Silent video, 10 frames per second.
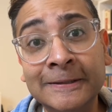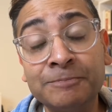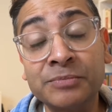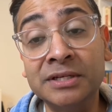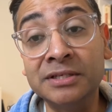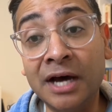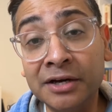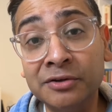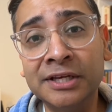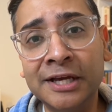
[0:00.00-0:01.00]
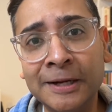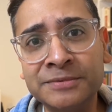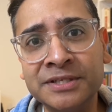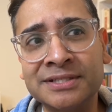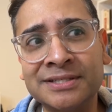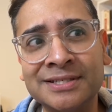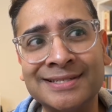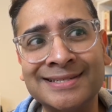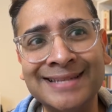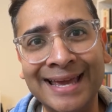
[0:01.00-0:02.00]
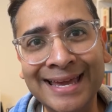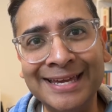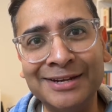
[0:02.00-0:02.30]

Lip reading: not only helped us sustain